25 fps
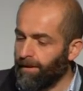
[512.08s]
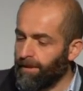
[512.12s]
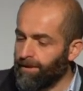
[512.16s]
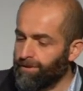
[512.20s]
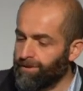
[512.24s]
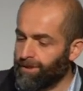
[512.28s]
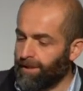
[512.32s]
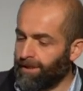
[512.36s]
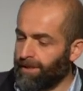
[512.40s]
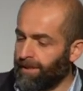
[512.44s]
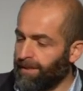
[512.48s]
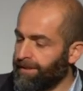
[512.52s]

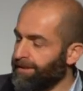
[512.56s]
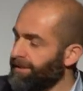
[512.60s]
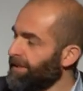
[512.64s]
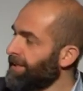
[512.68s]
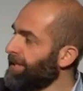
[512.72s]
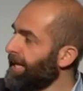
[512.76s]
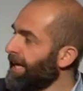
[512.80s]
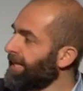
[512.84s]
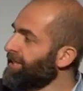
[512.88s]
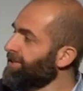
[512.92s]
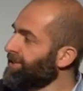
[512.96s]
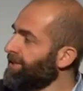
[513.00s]
So the
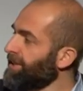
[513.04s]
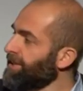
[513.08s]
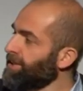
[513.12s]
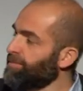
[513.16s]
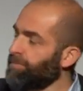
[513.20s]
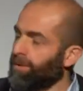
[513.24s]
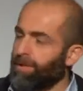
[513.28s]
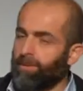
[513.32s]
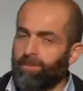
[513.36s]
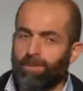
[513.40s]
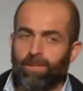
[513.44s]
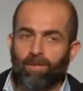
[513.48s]
next things,
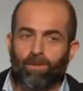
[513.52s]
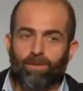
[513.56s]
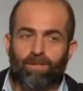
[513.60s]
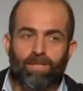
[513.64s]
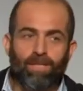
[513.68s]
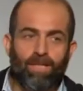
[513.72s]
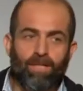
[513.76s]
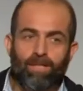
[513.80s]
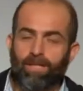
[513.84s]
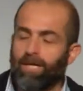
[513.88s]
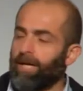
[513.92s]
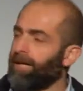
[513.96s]
what are we
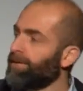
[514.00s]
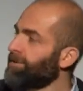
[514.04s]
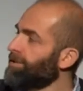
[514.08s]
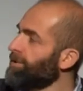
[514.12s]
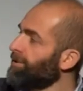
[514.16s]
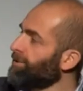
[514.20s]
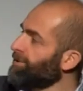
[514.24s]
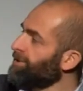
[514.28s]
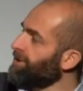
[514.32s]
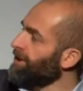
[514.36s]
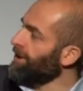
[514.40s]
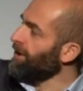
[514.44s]
looking at now, is
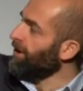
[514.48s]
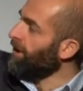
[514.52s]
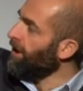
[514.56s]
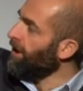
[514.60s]
you'll see a